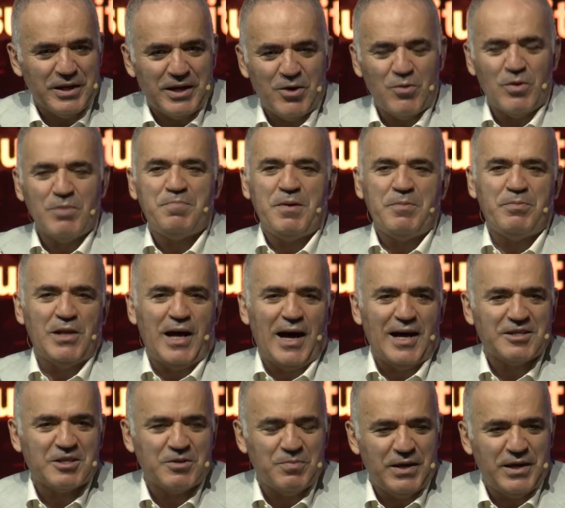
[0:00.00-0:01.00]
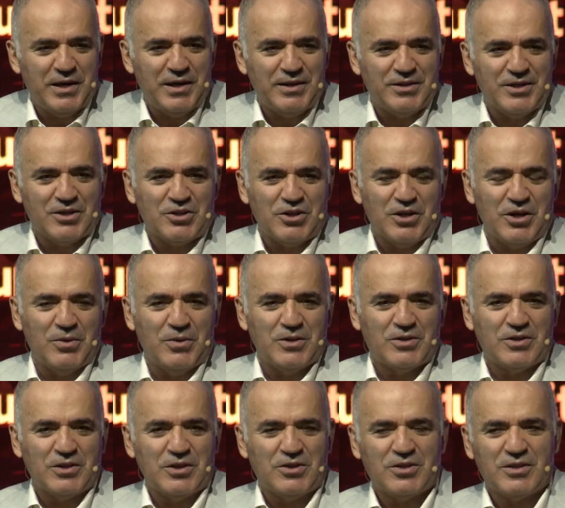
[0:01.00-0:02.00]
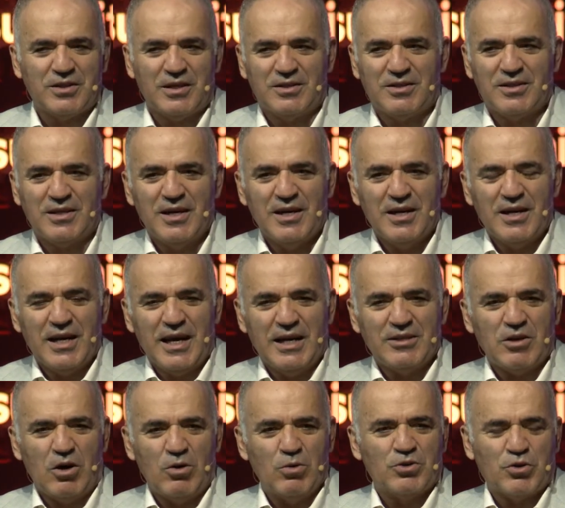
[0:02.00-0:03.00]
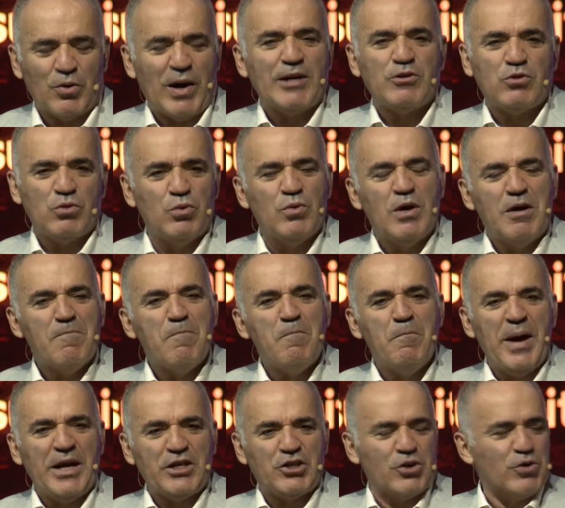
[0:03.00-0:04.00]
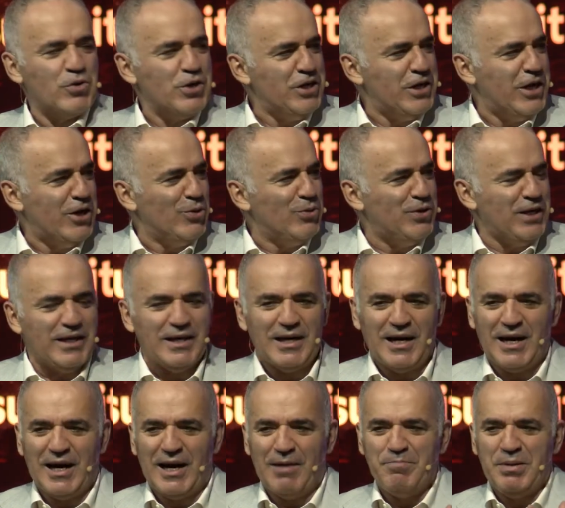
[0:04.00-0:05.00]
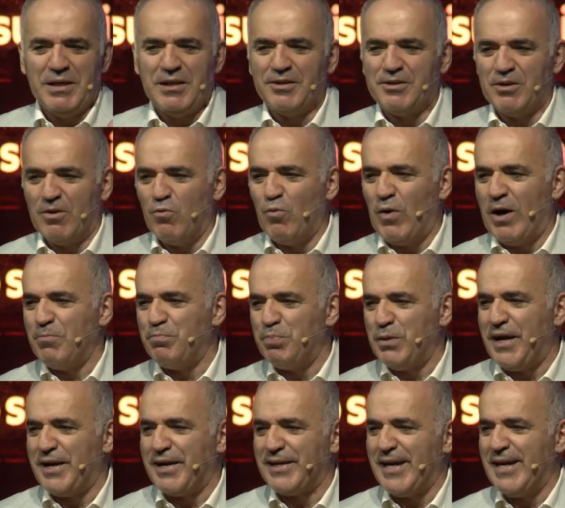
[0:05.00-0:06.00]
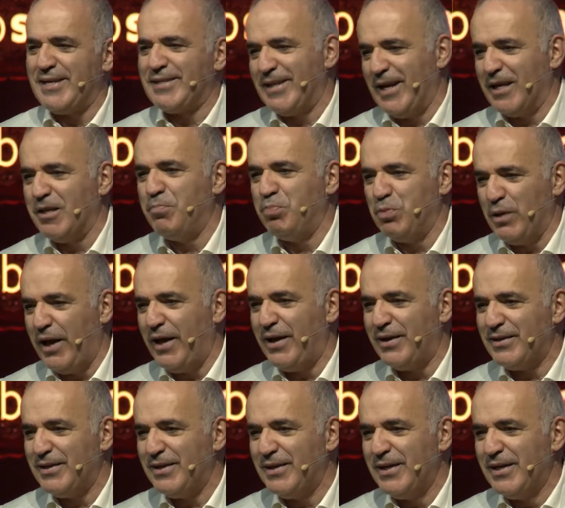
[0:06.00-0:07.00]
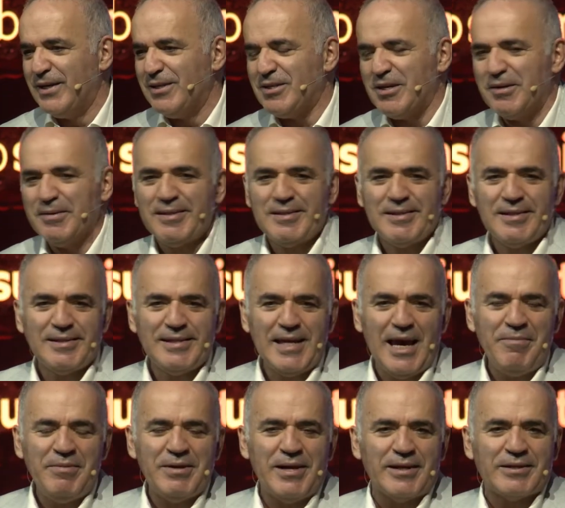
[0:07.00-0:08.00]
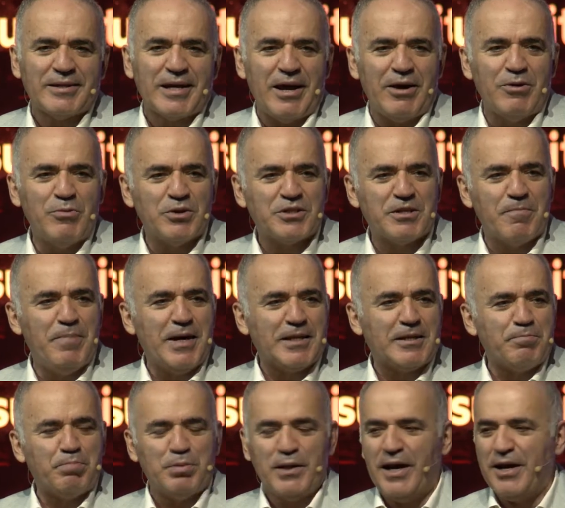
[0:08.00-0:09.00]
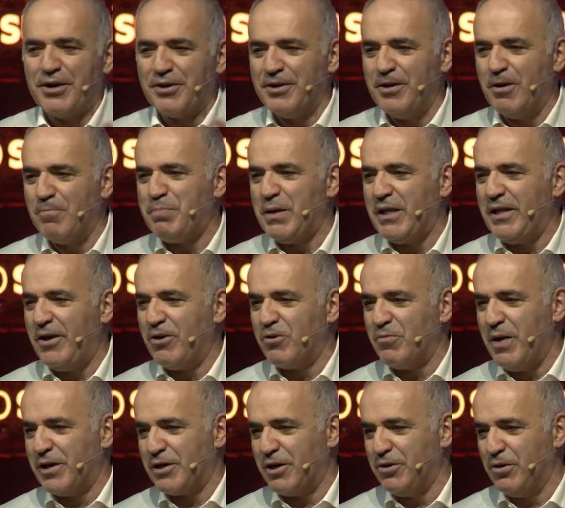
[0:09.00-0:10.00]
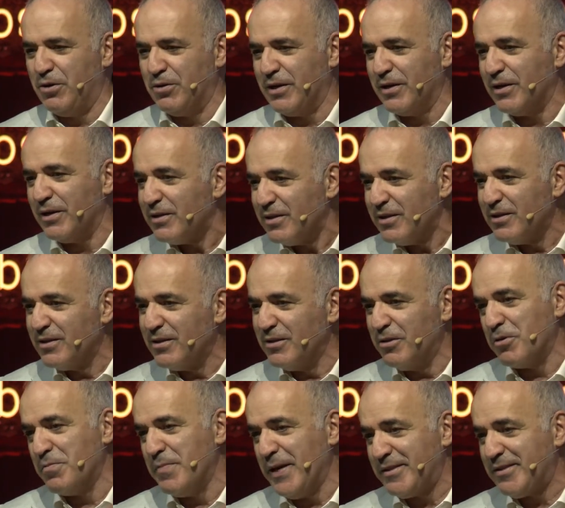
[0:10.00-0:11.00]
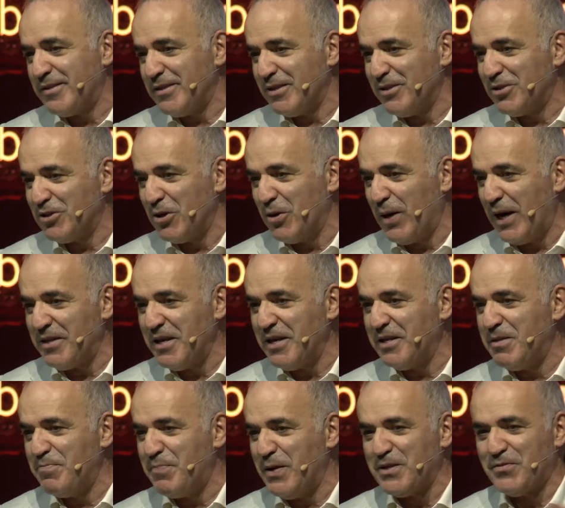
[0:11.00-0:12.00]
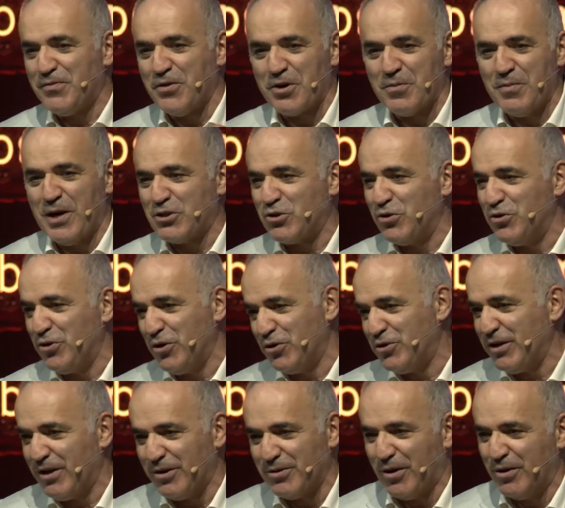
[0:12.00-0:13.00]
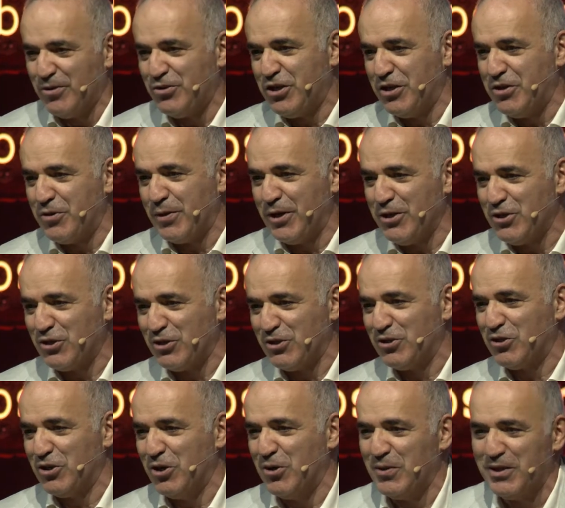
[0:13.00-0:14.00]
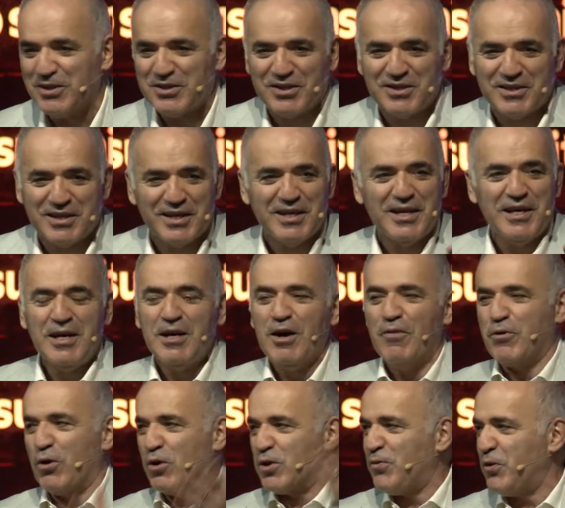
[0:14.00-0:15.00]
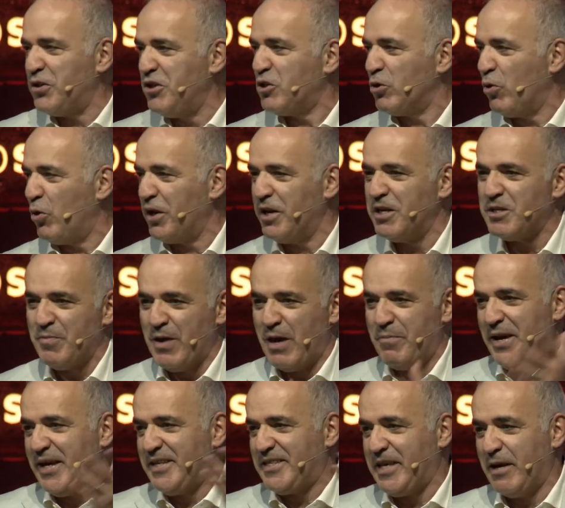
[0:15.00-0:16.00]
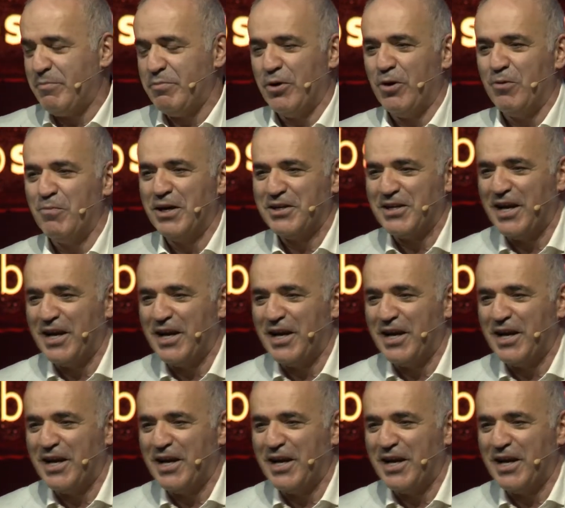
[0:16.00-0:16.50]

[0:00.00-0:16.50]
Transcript: when people ask me, just, you know, try to measure, you know, the ability of one player against another player. So it's the same in asking, who was the better player, you know, Pelé or Maradona or Messi? So I think it depends very much on generation. So this is of course, for this audience, maybe Eusebio, but